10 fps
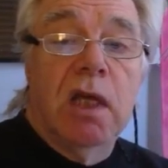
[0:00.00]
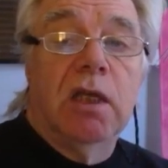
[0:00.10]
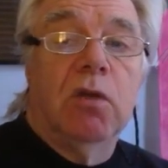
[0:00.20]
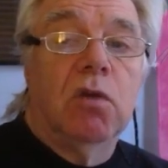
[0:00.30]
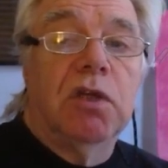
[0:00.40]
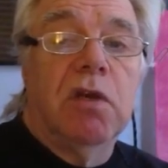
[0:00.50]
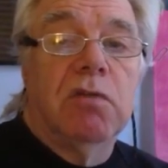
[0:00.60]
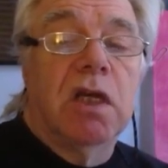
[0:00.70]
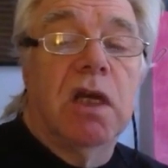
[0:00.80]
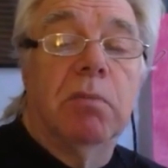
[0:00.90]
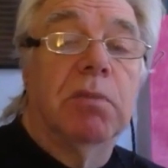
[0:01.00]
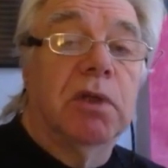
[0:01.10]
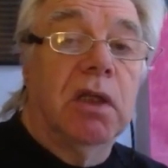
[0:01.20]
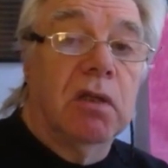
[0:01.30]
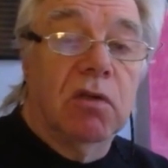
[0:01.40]
And they're not the only
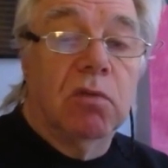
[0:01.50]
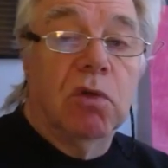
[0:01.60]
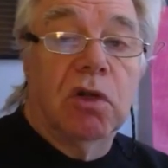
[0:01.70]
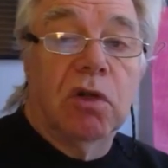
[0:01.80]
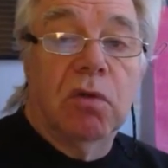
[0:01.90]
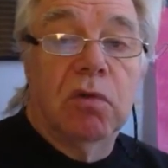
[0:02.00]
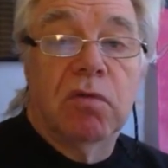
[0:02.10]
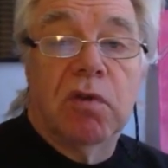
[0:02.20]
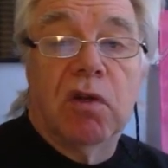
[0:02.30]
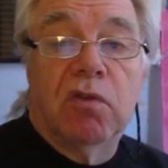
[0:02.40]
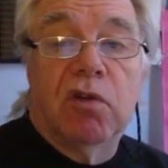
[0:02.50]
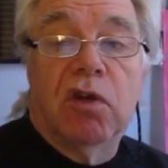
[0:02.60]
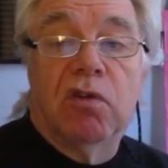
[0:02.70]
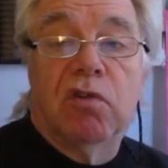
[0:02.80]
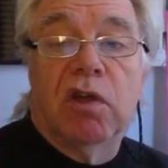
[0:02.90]
company that's working on fast
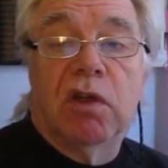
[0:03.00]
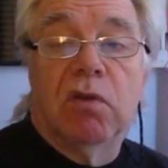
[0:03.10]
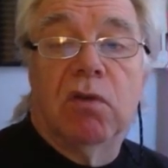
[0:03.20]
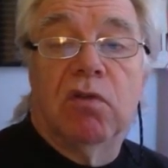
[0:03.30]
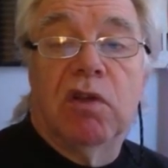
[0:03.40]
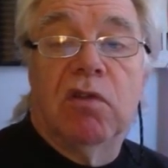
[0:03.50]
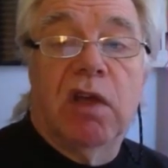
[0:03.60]
charge technology.